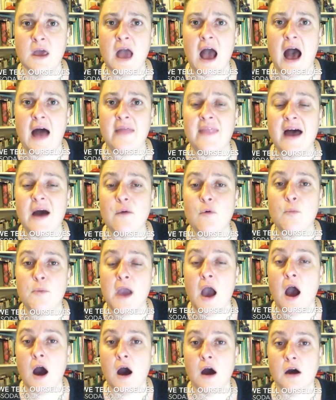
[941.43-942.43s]
And that will be
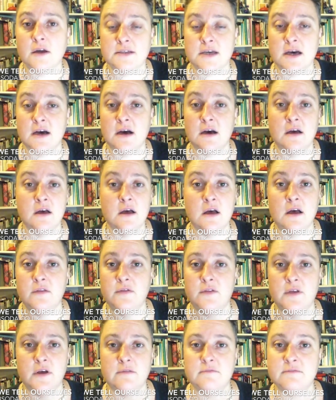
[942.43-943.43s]
harder
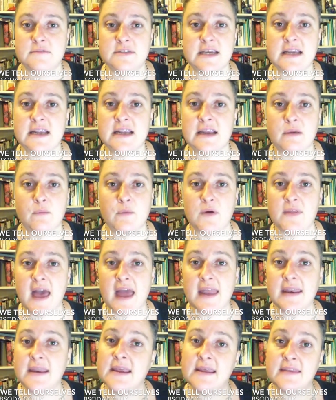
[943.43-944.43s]
than dealing with
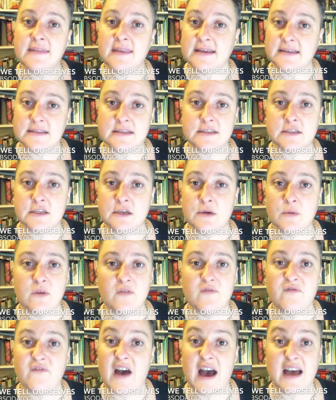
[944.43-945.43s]
anything to do with
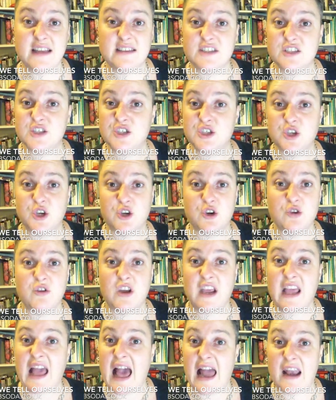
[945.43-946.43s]
fat and sugar
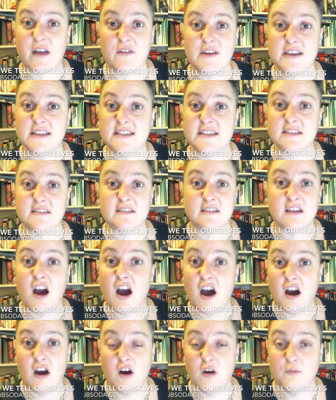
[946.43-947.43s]
and calories and
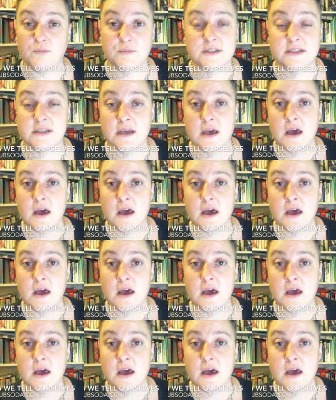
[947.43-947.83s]
carbs